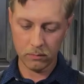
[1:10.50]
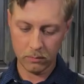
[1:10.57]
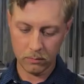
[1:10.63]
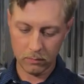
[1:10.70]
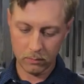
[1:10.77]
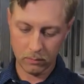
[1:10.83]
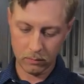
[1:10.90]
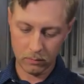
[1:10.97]

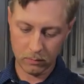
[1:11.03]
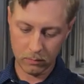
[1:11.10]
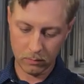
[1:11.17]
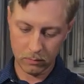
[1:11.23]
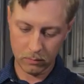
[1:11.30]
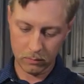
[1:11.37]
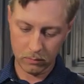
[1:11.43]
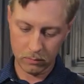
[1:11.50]

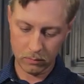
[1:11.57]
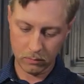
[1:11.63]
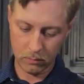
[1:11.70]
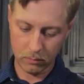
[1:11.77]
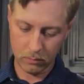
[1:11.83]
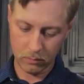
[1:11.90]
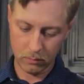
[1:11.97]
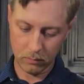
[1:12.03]

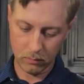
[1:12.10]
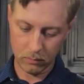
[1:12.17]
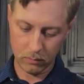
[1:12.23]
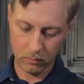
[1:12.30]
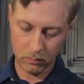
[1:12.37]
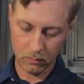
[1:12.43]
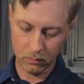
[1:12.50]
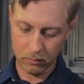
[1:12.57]

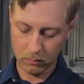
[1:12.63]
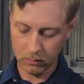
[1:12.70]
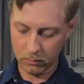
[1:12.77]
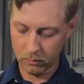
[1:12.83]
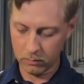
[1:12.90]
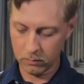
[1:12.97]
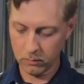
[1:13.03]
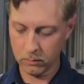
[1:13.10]

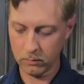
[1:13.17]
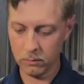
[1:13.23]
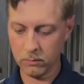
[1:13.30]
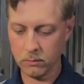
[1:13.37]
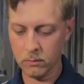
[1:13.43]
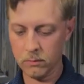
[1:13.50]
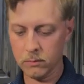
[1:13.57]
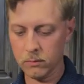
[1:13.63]

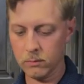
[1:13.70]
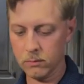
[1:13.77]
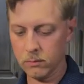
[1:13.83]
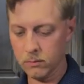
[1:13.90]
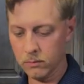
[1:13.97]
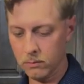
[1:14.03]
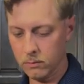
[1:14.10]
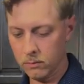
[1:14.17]

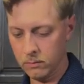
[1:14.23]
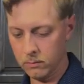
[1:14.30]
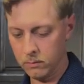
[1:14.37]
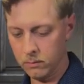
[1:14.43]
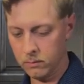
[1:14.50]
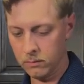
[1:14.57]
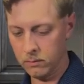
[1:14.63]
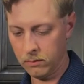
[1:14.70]

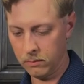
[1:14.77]
(silence)